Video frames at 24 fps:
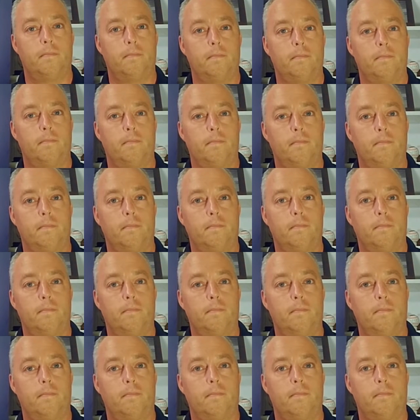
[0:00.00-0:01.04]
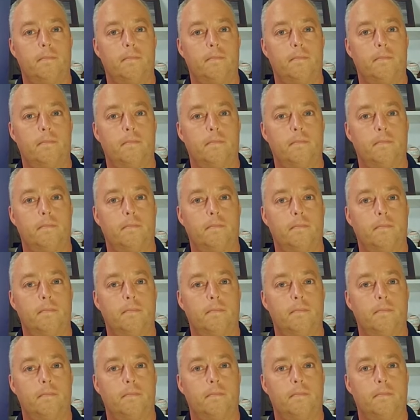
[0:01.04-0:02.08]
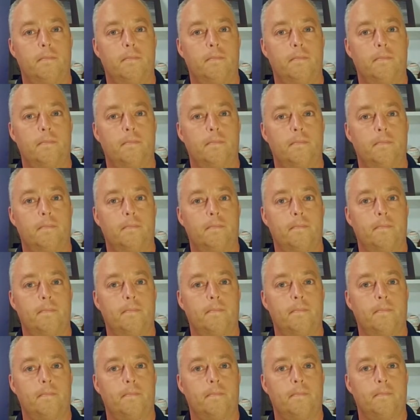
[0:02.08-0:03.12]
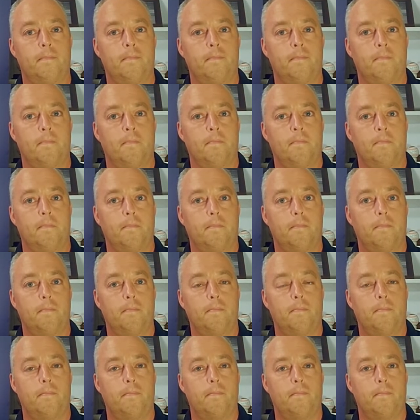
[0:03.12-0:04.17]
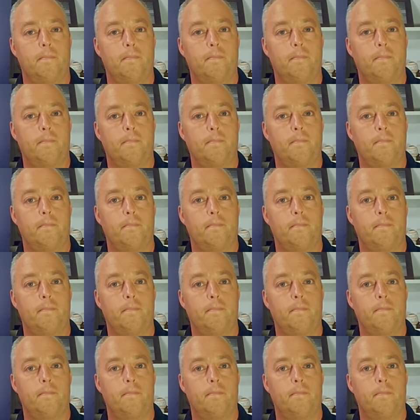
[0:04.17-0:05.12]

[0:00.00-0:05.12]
No words are spoken by the person on screen.